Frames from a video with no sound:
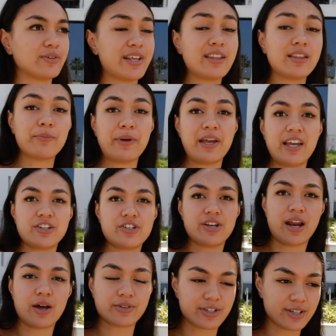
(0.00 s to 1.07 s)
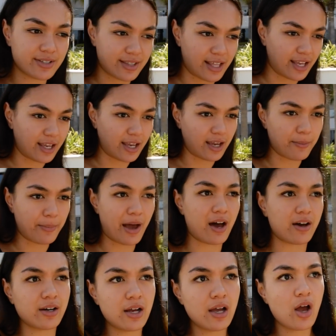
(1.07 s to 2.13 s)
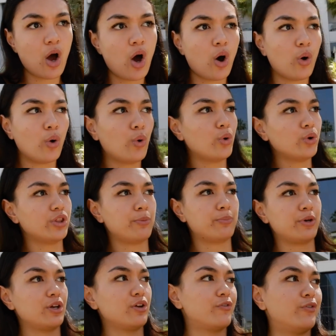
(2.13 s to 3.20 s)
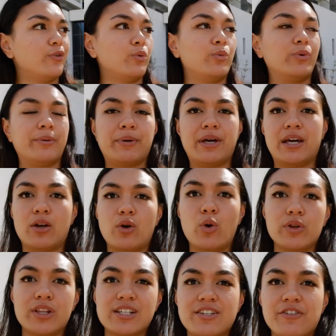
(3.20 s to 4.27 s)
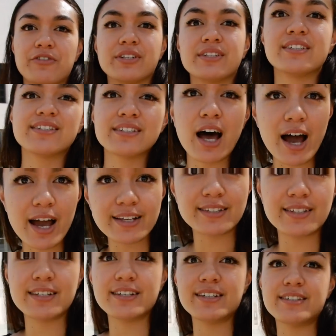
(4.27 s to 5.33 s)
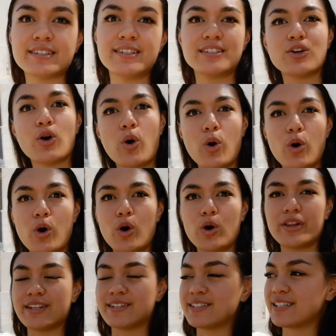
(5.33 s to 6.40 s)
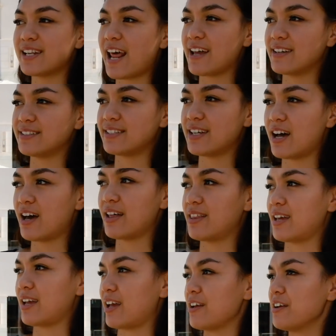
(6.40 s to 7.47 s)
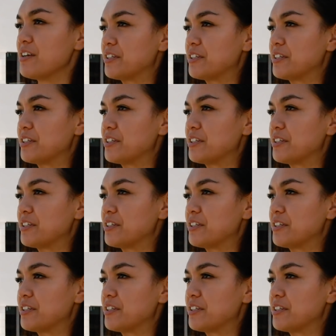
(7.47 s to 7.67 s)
I was at the beach and I was just thinking about all the beautiful women, all the different sizes, the tall, the slender, the